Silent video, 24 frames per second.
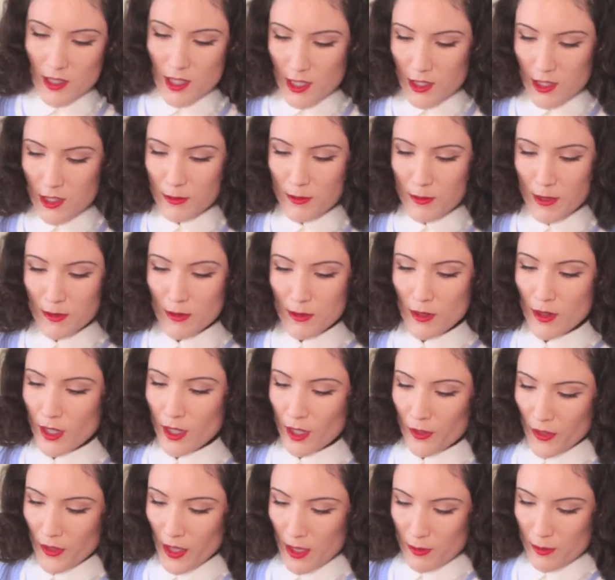It just makes me
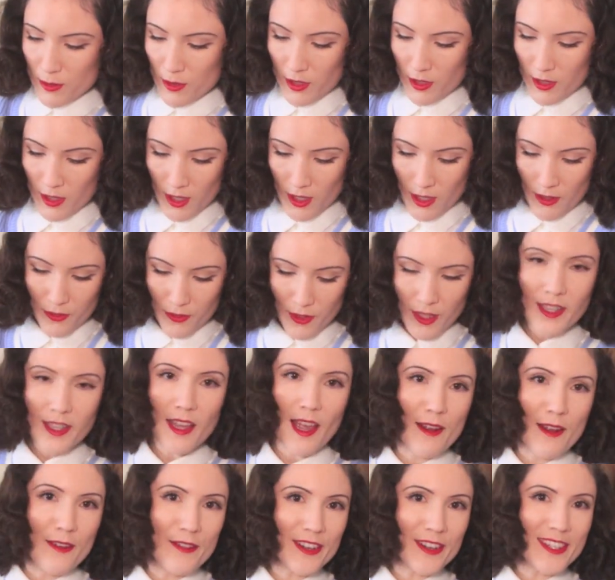think of Anne with a Knee. I feel like
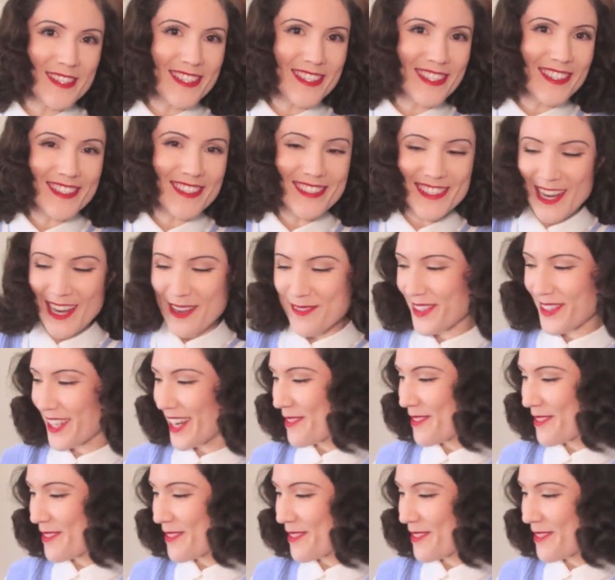every single time that